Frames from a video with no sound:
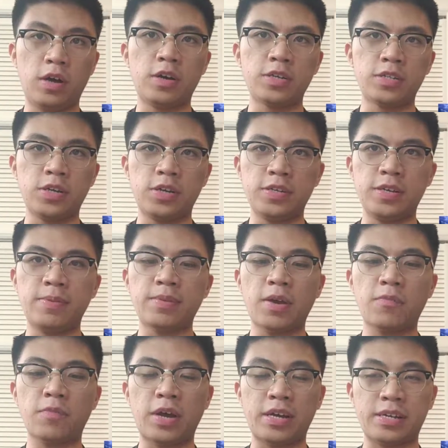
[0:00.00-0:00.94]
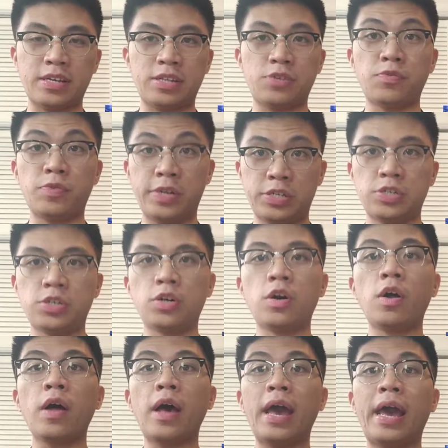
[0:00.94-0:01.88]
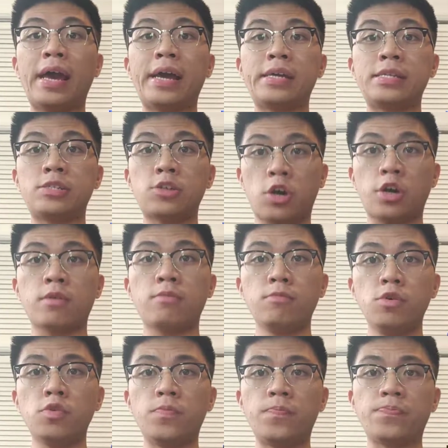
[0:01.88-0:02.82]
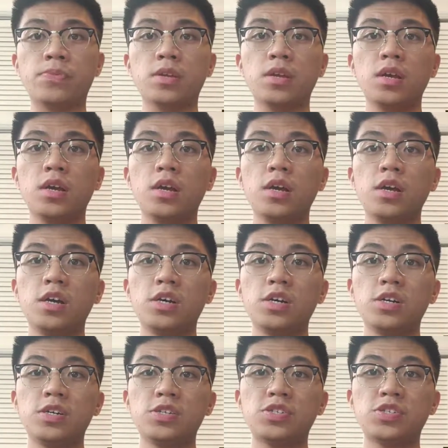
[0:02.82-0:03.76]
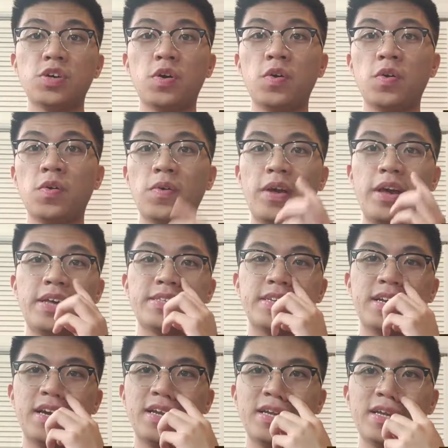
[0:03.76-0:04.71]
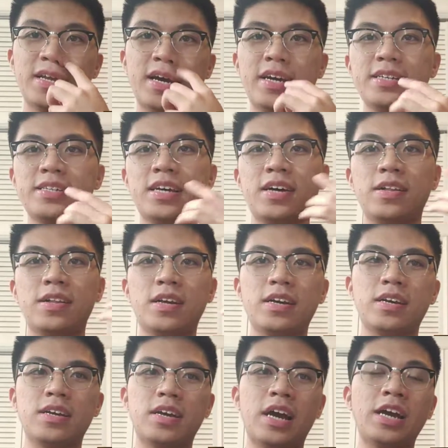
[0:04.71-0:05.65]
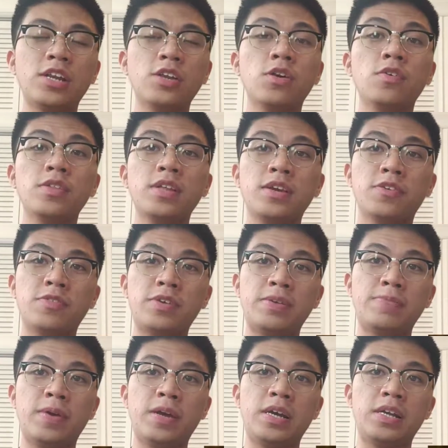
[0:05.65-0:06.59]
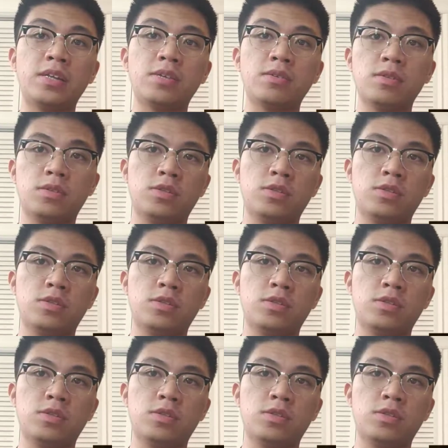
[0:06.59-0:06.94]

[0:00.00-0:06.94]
at the same time with like the original and Dark Moon. So it's kind of nice how like I know they remade